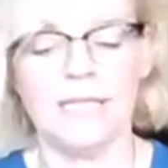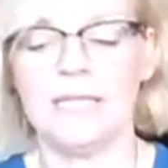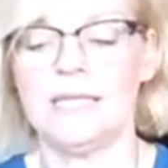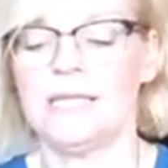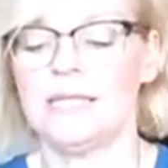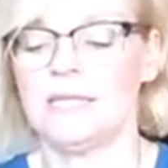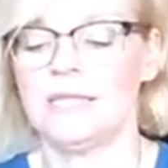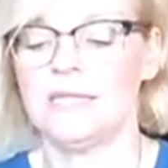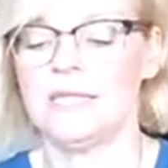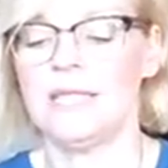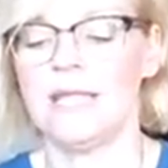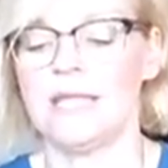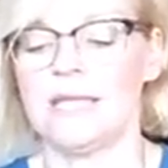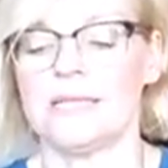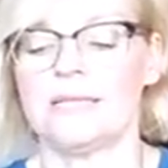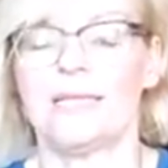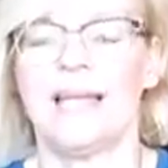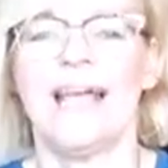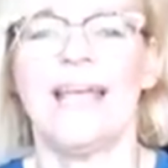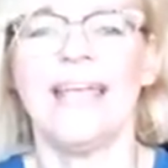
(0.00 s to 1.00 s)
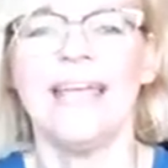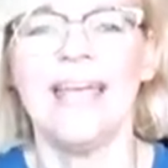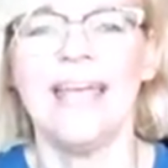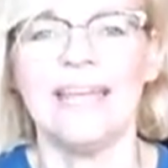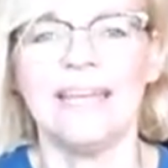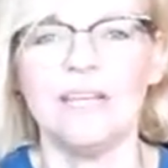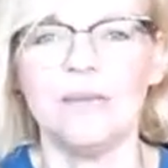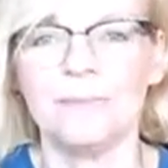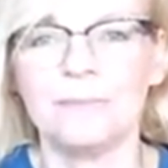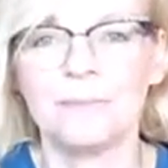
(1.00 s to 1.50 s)
is this. Again,
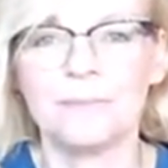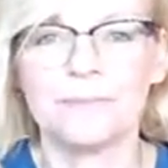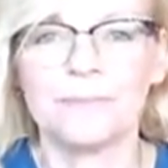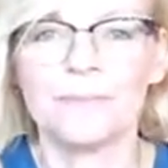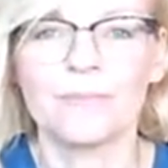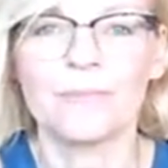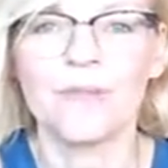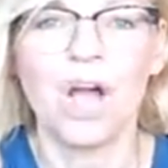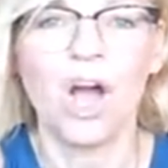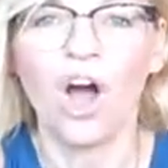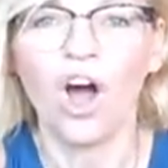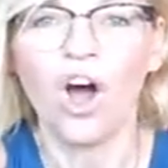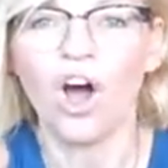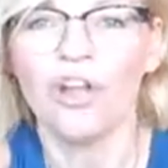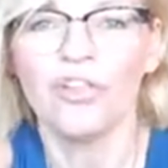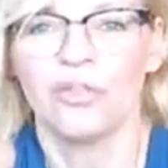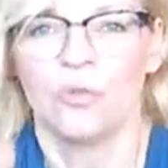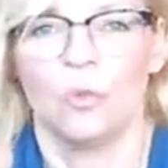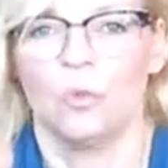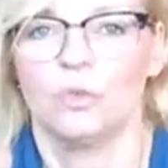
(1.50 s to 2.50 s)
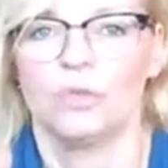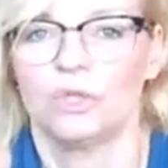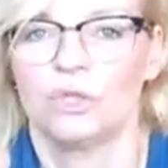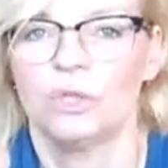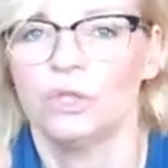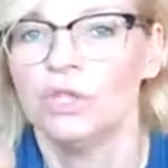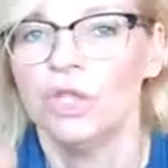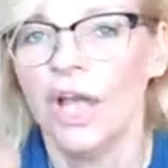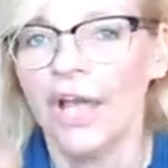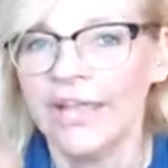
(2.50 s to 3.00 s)
I thought
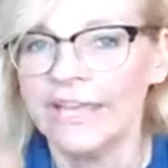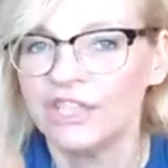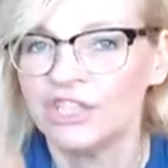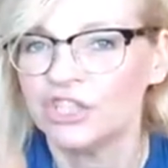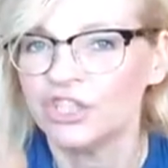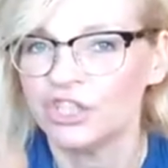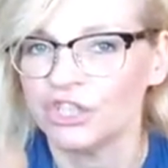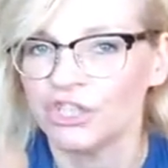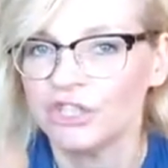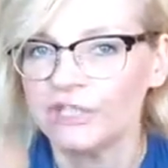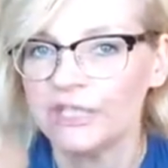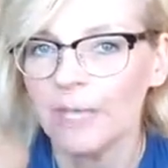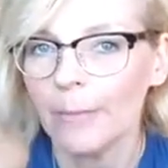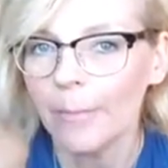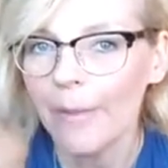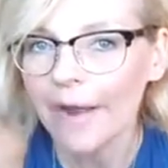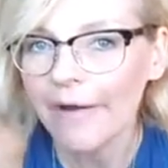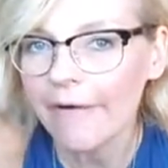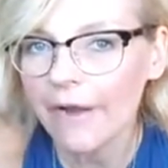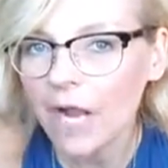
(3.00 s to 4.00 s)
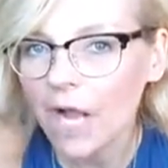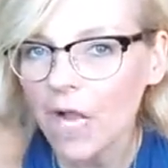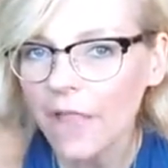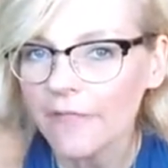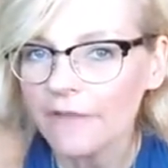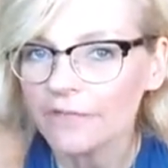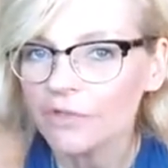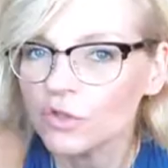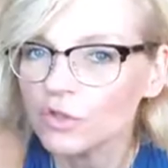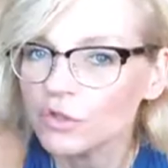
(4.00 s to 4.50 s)
it's just in America,
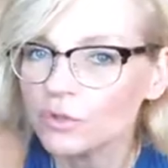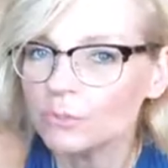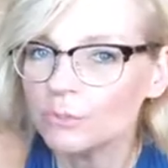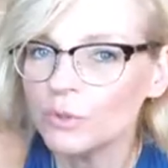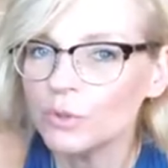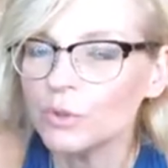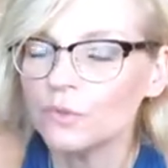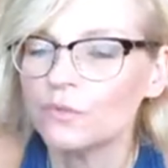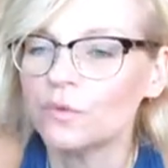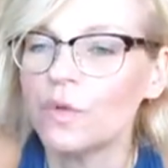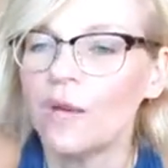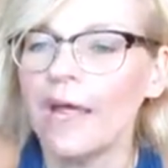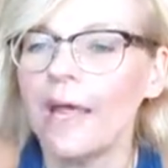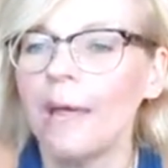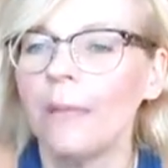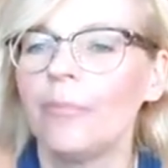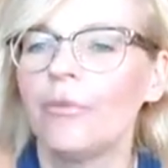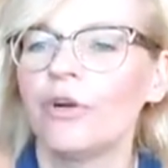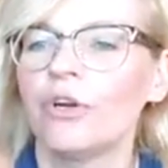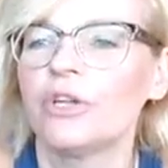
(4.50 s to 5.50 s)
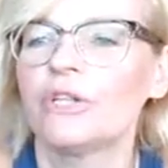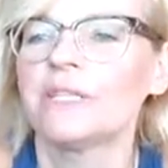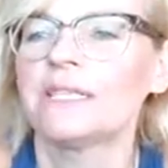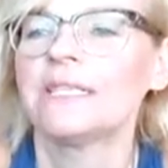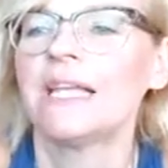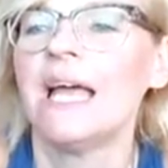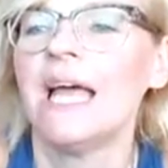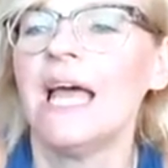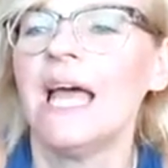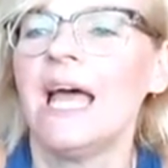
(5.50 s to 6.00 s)
they've got some beautiful hair products,
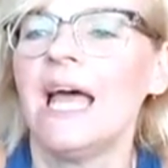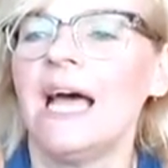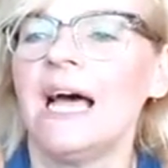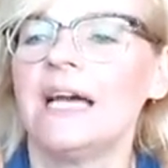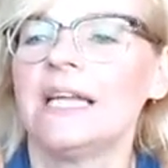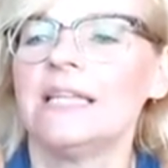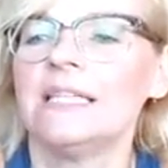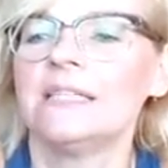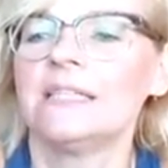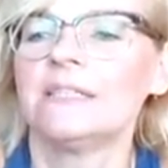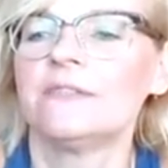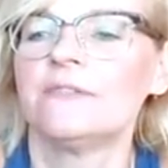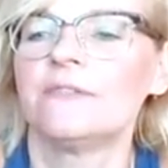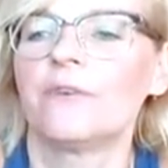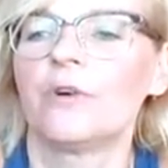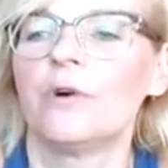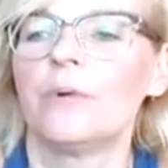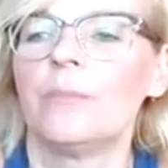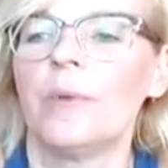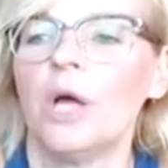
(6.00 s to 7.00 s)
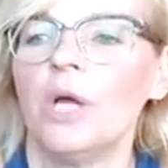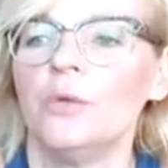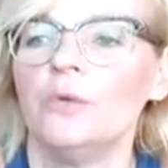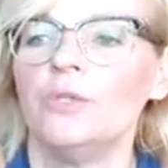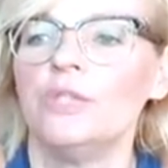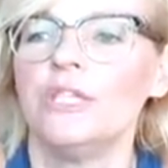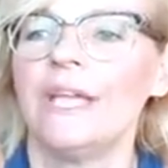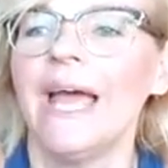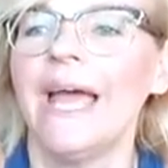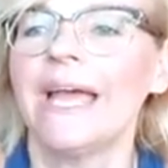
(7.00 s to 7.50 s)
and it's from
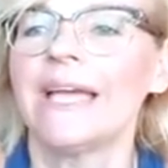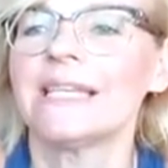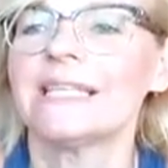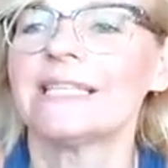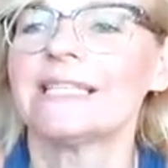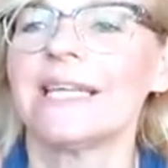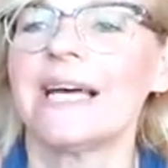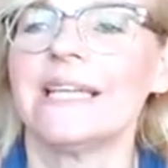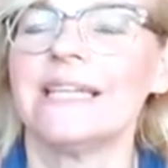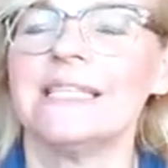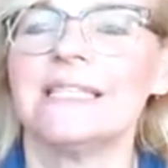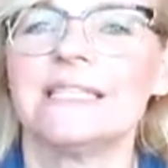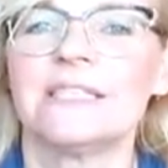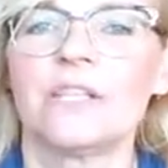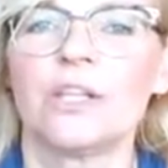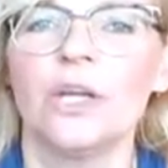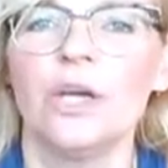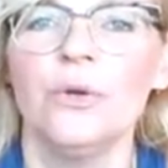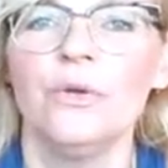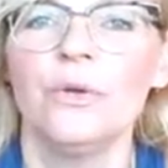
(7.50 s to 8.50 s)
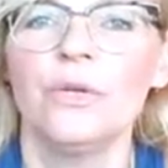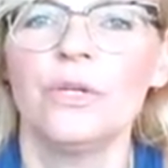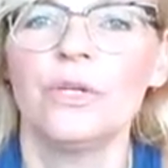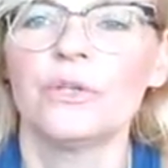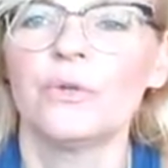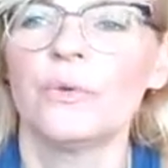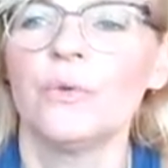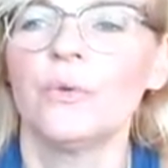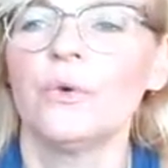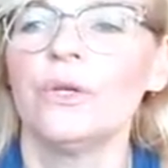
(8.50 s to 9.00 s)
OGX, and it's the coconut
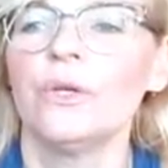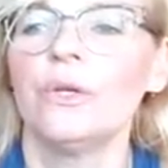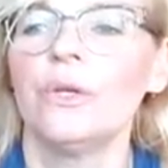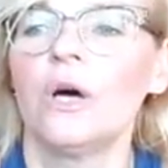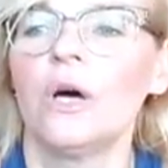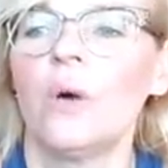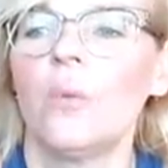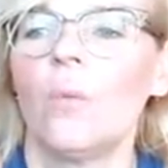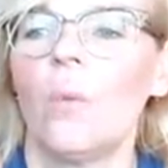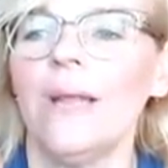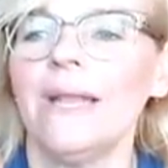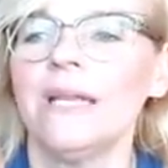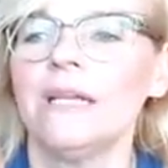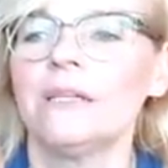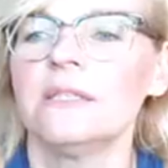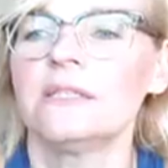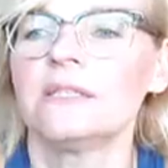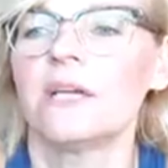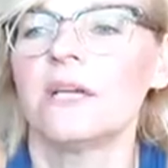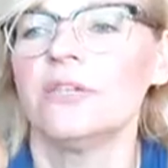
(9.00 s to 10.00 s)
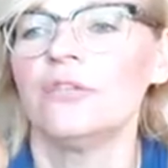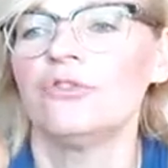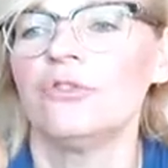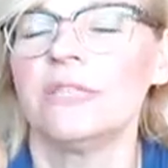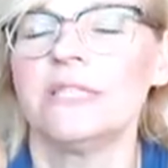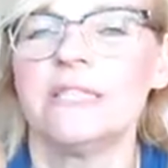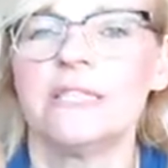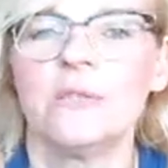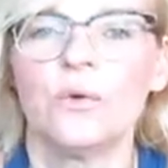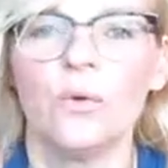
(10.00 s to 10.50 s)
oil weightless
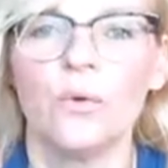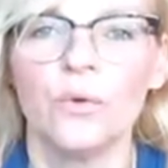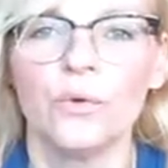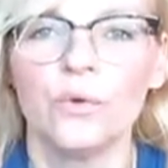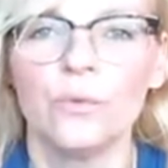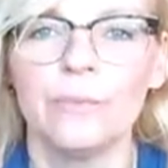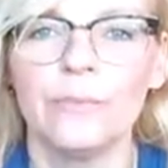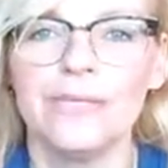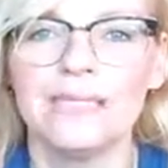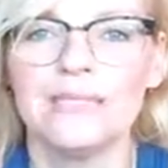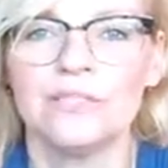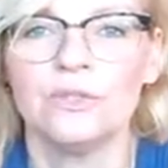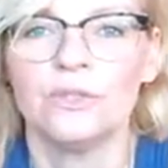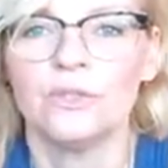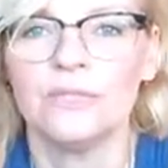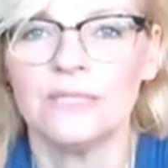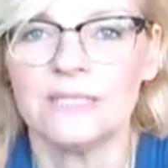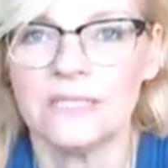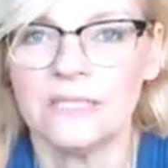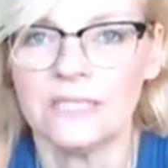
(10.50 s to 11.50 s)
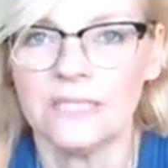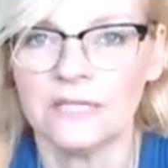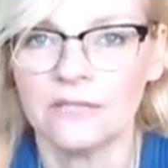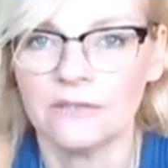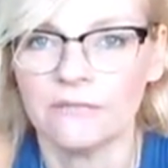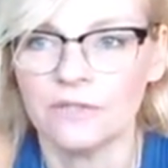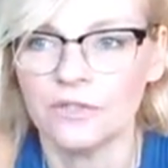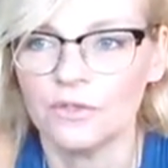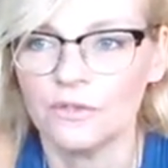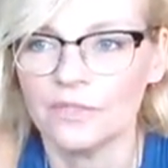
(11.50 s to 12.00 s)
hydrating oil mist. You can see
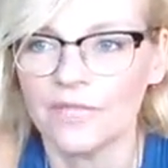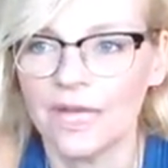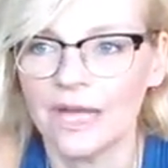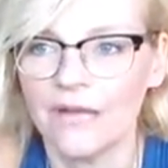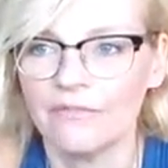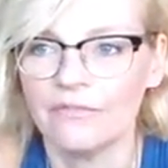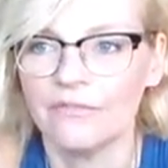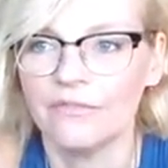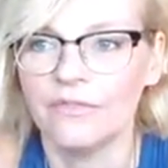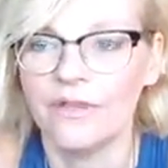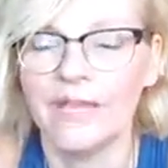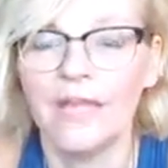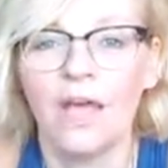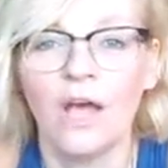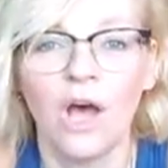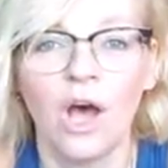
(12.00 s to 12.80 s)
I've used half of it.